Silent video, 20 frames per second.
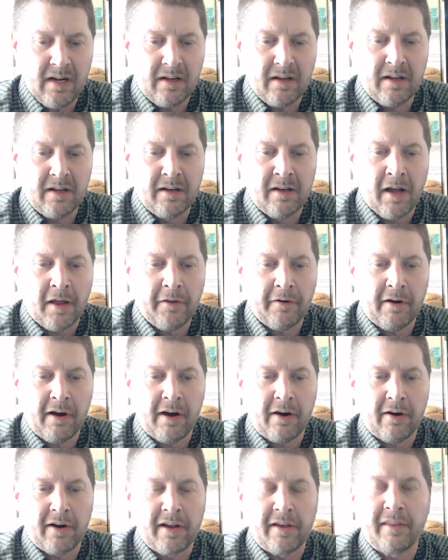another
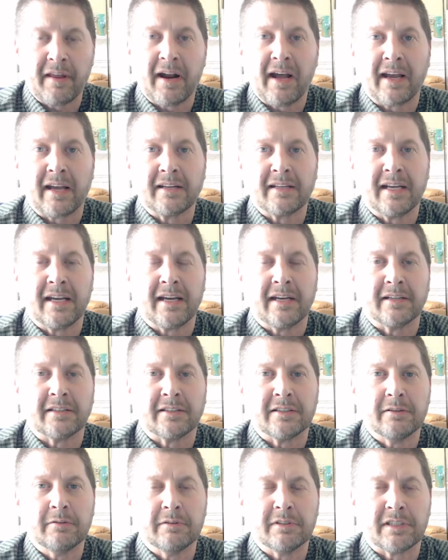area that I could take it
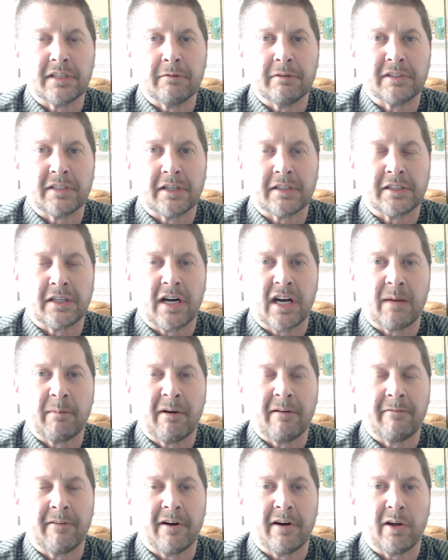to, which which I'll talk
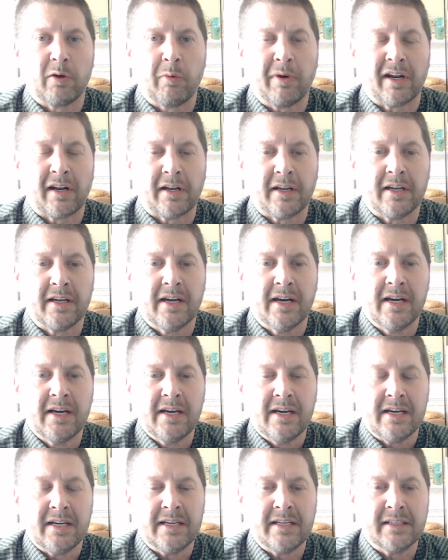about very quickly,
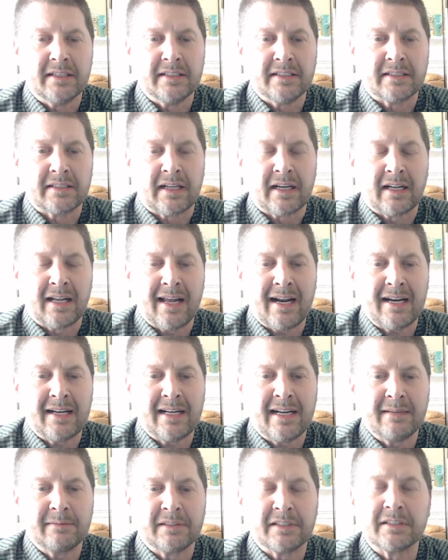is a lot of
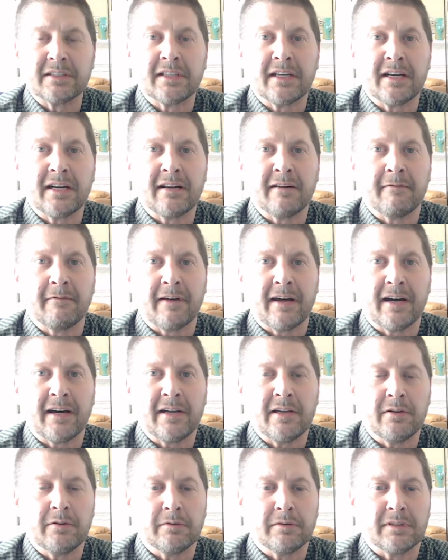times there's hidden
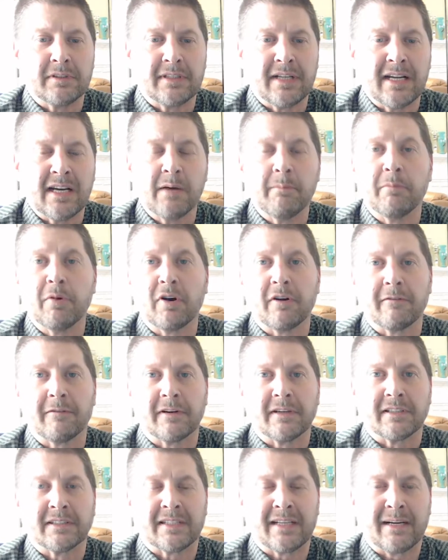value. Take a book for
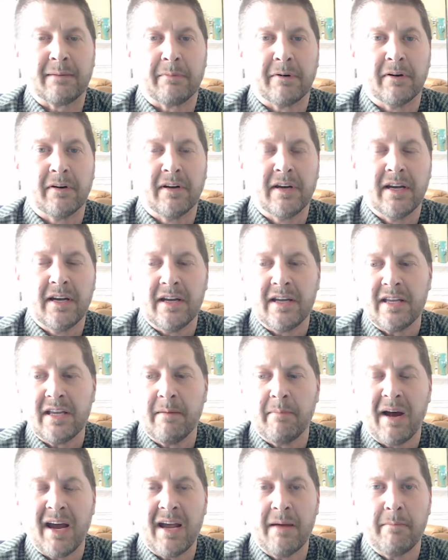example. You
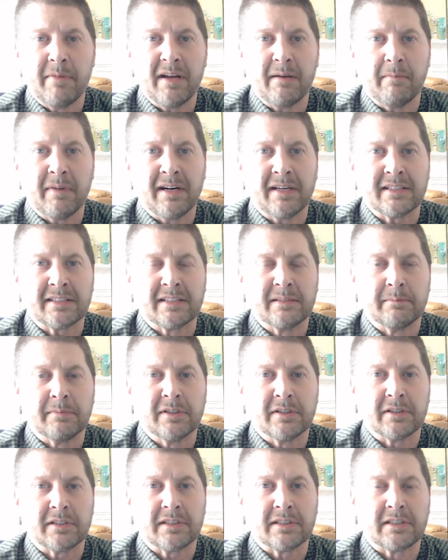buy a big box of
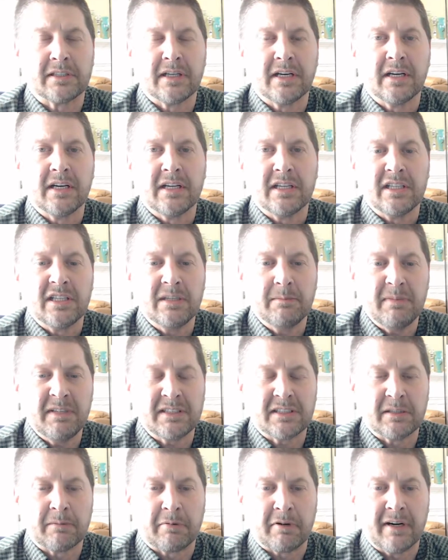books. You'd be
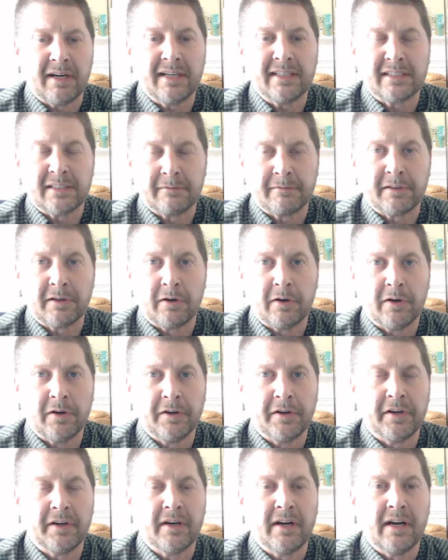surprised if they're
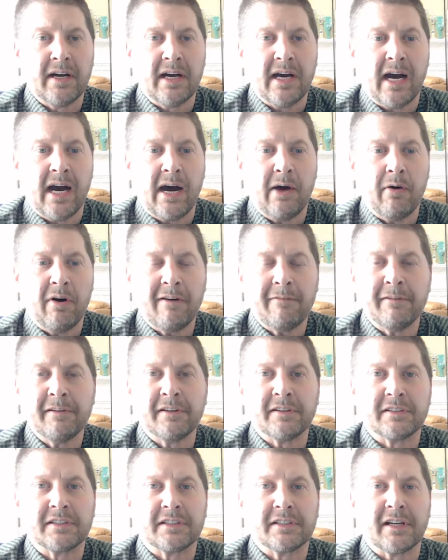older how often
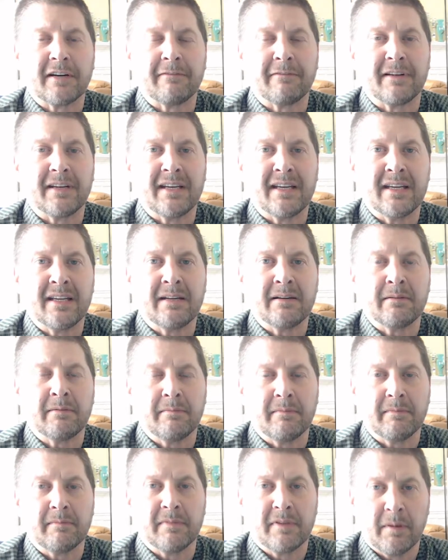there's stuff in
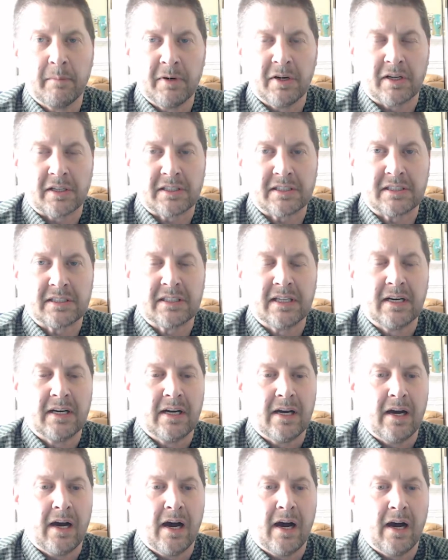the books,
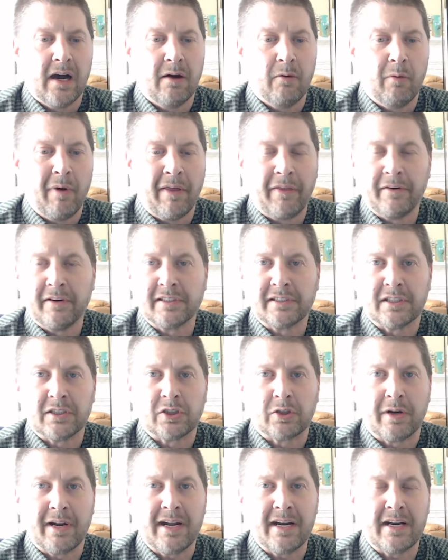uh, whether it's a
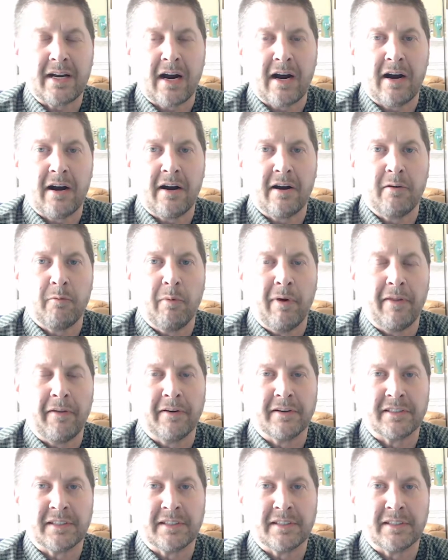trade card, whether it's a